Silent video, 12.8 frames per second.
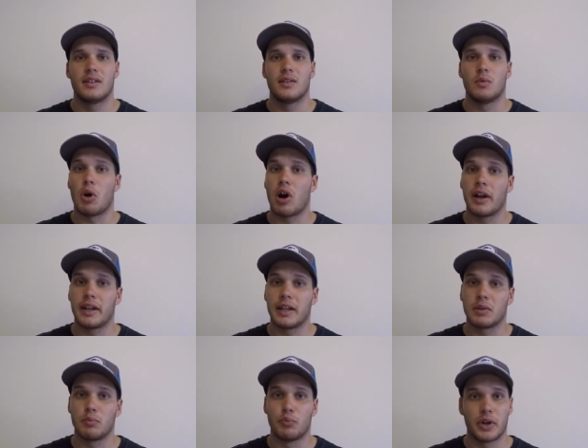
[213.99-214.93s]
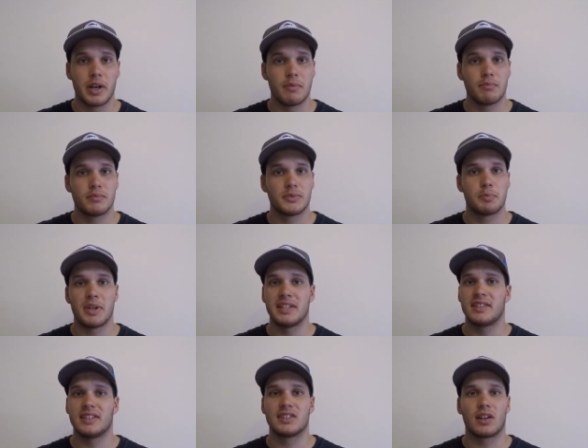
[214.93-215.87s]
whiting, brim,
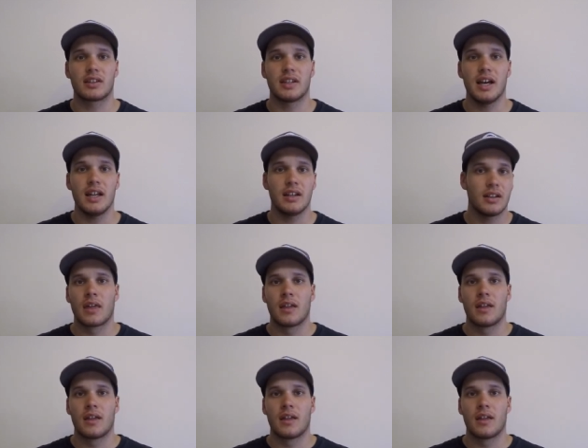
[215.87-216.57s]
species like that,